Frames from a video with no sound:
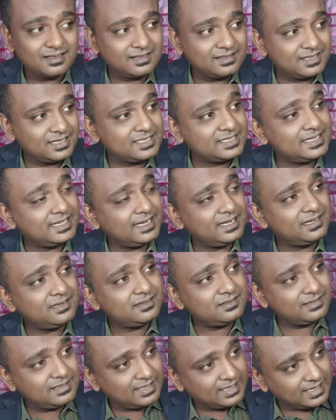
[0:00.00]
They said,
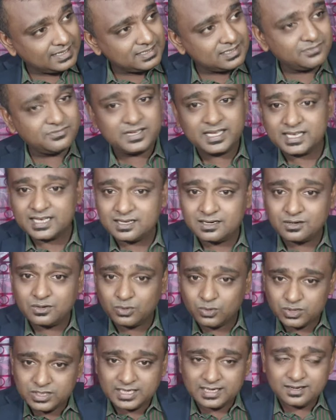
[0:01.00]
there's a vehicle,
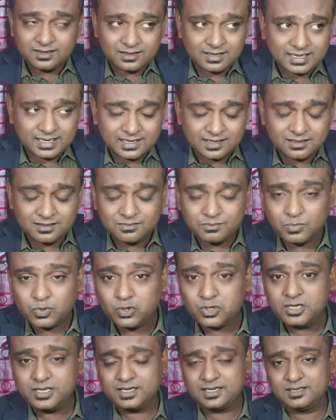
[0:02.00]
go there and
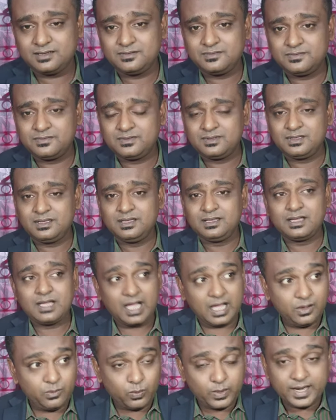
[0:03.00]
board it.
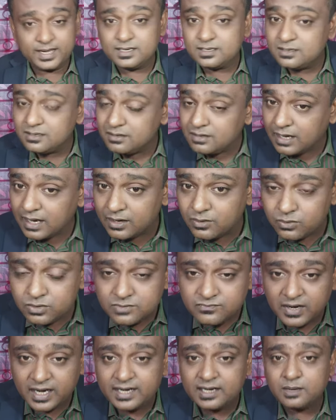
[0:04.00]
I went, I couldn't
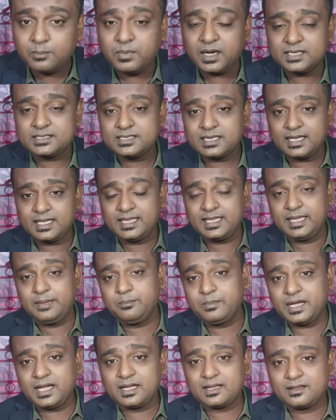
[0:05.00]
find the bus, I came
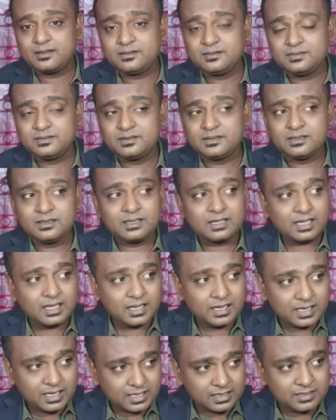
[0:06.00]
back.
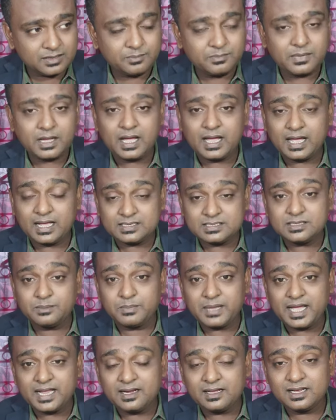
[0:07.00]
I asked the
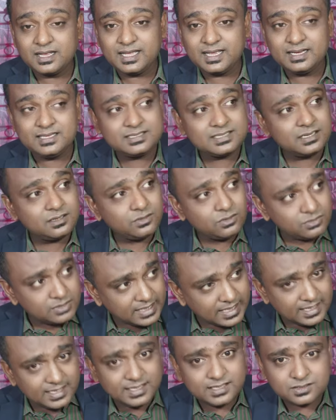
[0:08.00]
man again, he said, no,
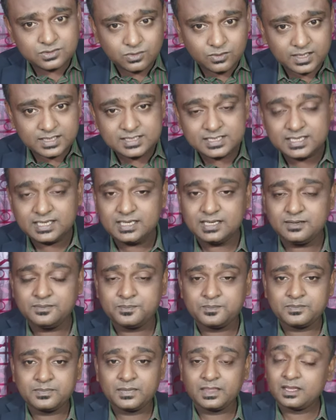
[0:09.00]
there is, go and see.
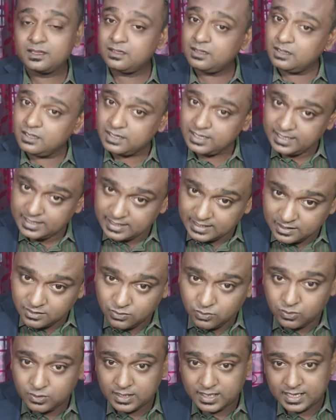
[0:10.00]
Again, I
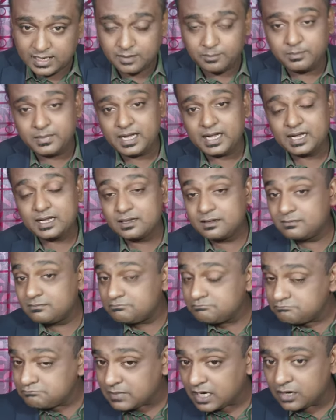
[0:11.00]
go, I come back,
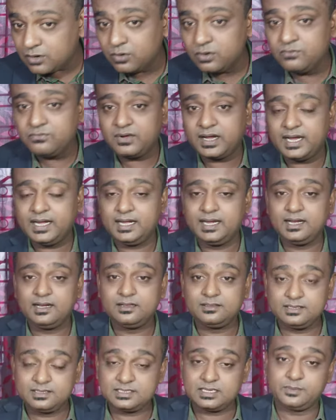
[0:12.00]
I couldn't find it.
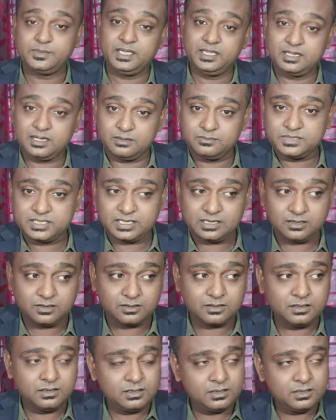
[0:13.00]
This time, he comes along.